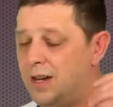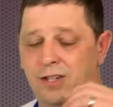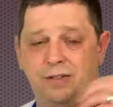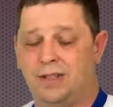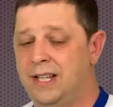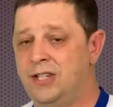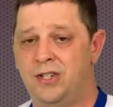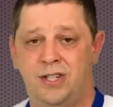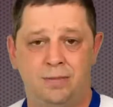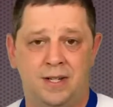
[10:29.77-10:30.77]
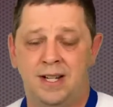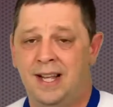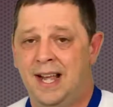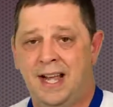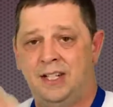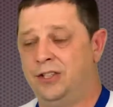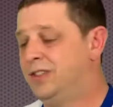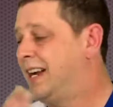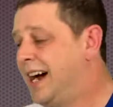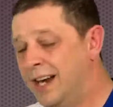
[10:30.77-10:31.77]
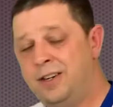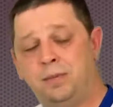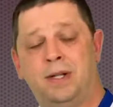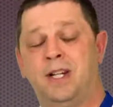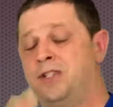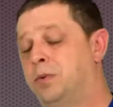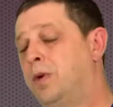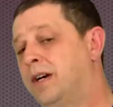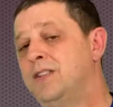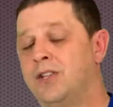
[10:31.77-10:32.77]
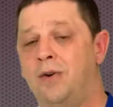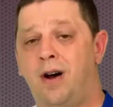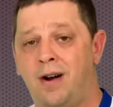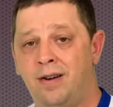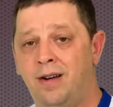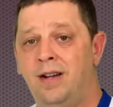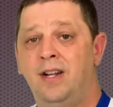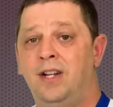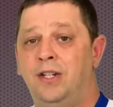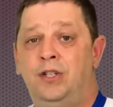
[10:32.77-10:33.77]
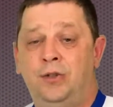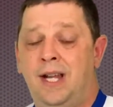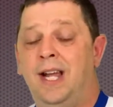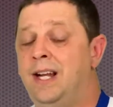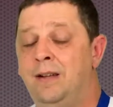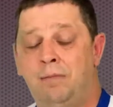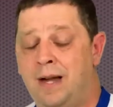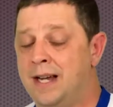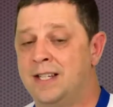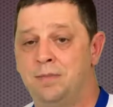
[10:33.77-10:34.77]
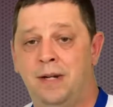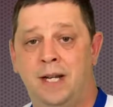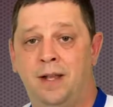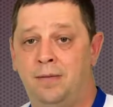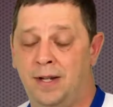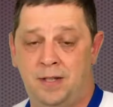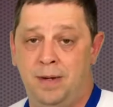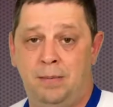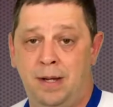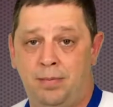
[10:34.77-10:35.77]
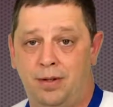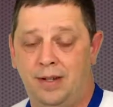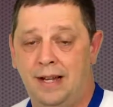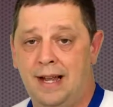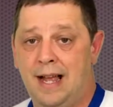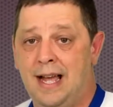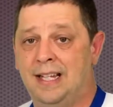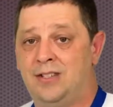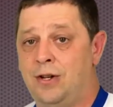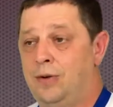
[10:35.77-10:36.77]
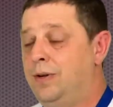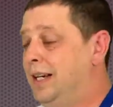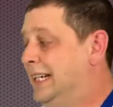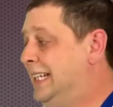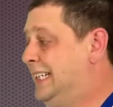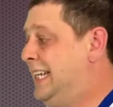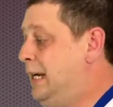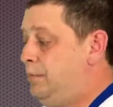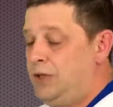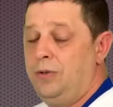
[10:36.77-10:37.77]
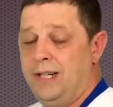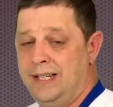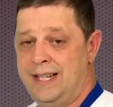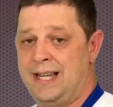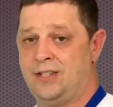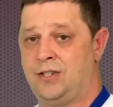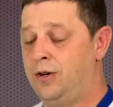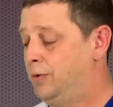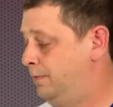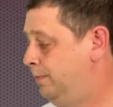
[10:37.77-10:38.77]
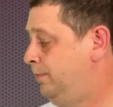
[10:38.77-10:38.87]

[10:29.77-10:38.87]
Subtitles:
your relationships, and you're tired because you're working so hard, you can't impact as many people. And so he keeps you in that zone,